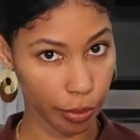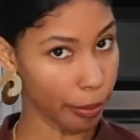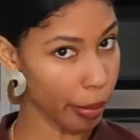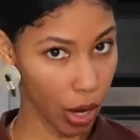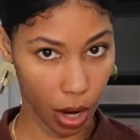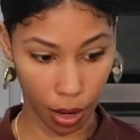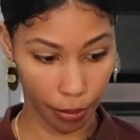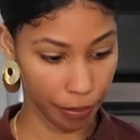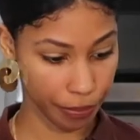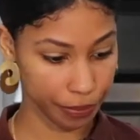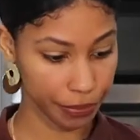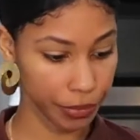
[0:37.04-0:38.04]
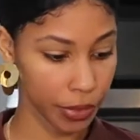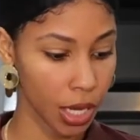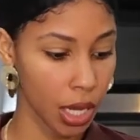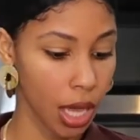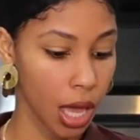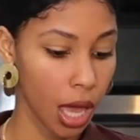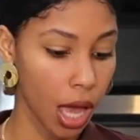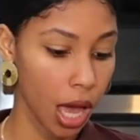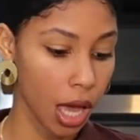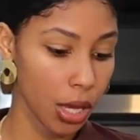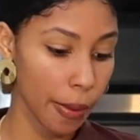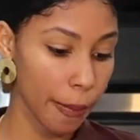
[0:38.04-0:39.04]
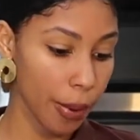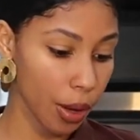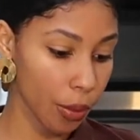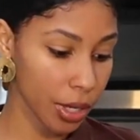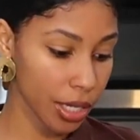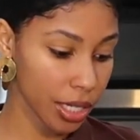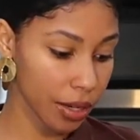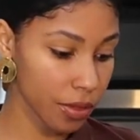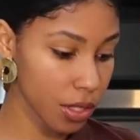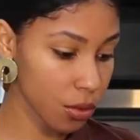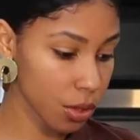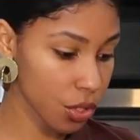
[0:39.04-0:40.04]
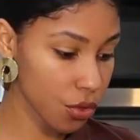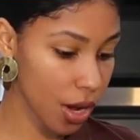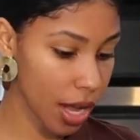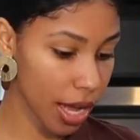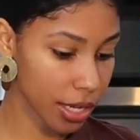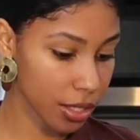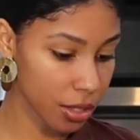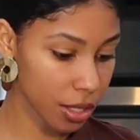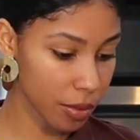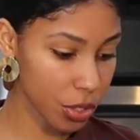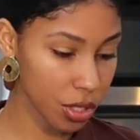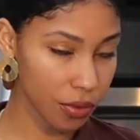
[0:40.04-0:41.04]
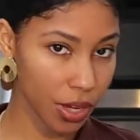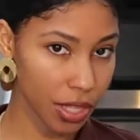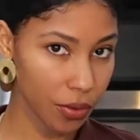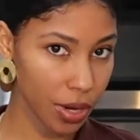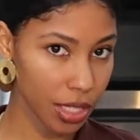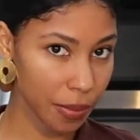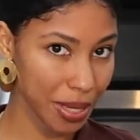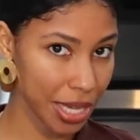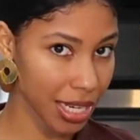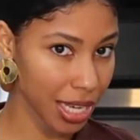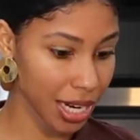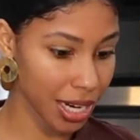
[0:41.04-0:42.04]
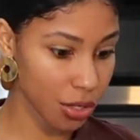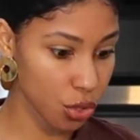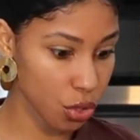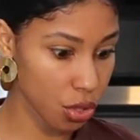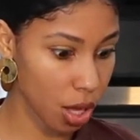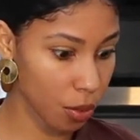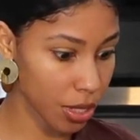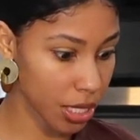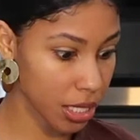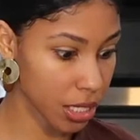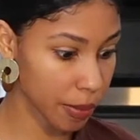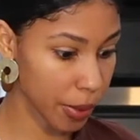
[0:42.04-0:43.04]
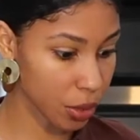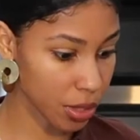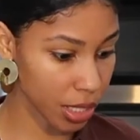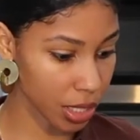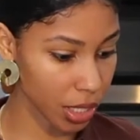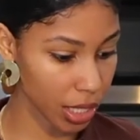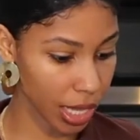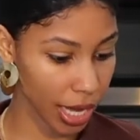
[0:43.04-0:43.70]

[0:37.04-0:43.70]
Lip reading: Bomb. But we're gonna give this one a try. So let me just find the recipe in here and show y'all what it's supposed to look